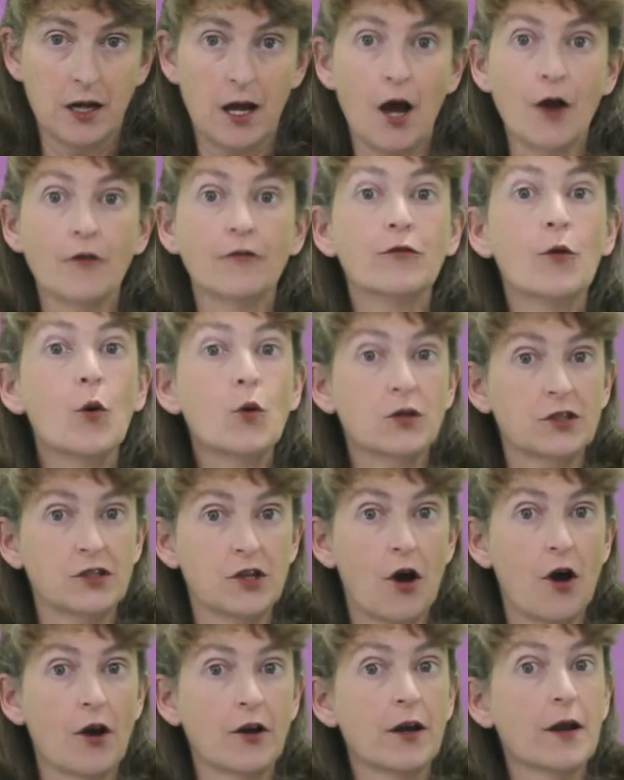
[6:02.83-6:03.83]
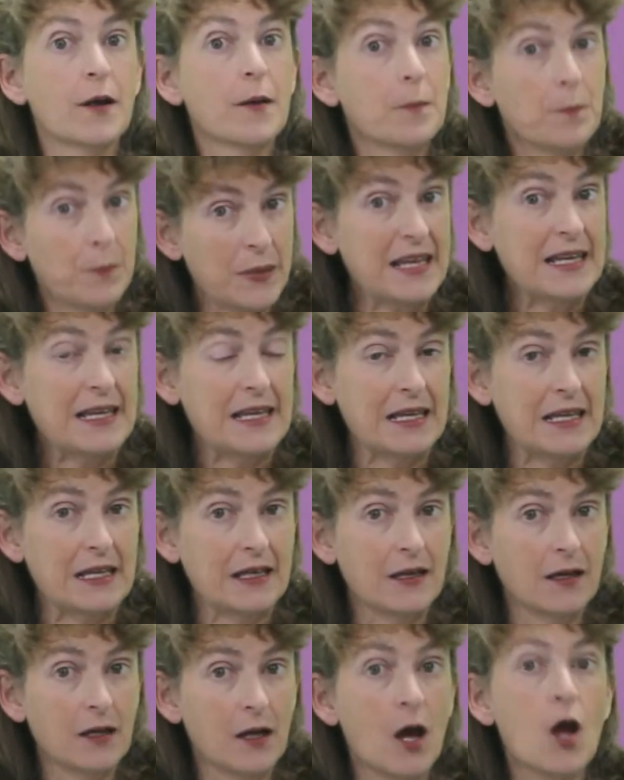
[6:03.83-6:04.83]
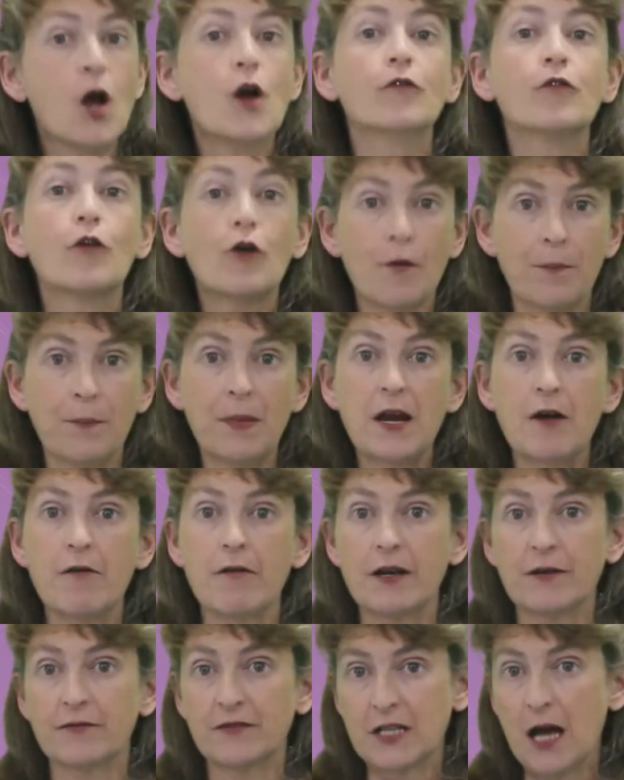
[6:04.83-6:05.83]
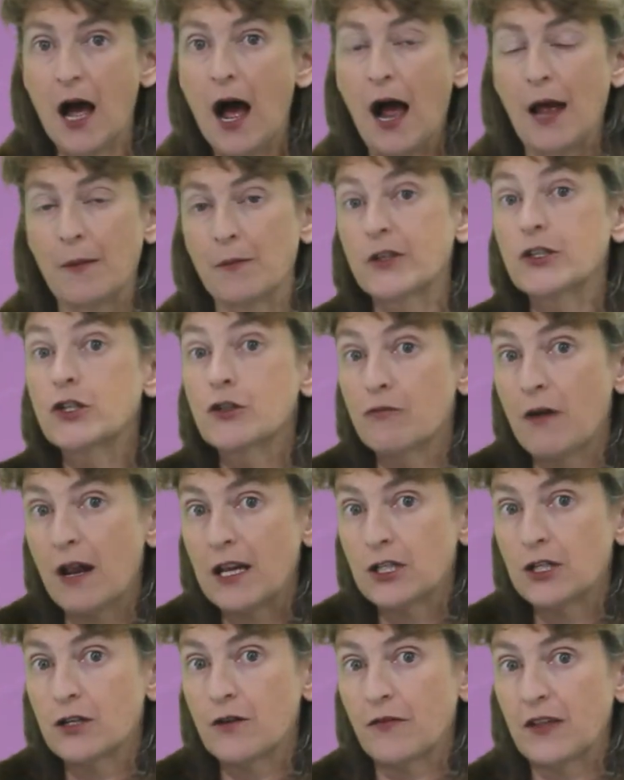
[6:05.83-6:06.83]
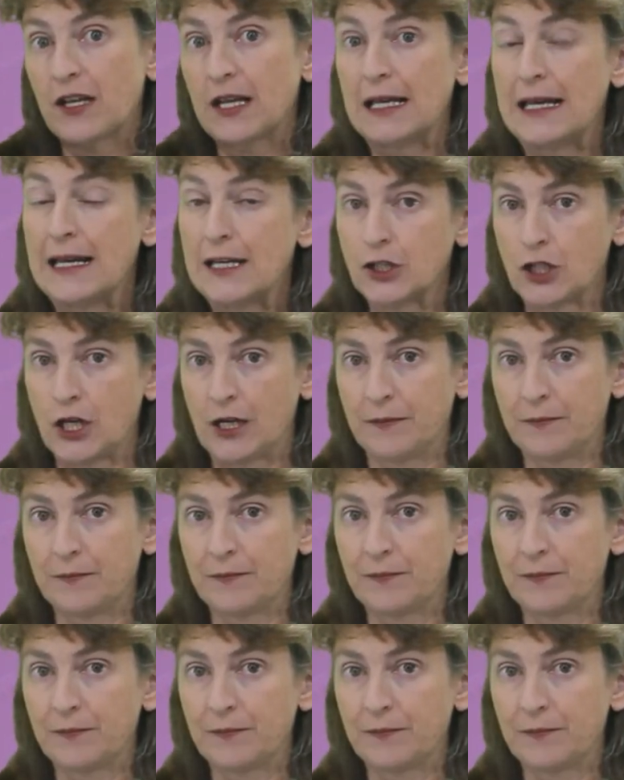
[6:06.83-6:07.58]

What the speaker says: a force on P for a period of time, the duration of the collision.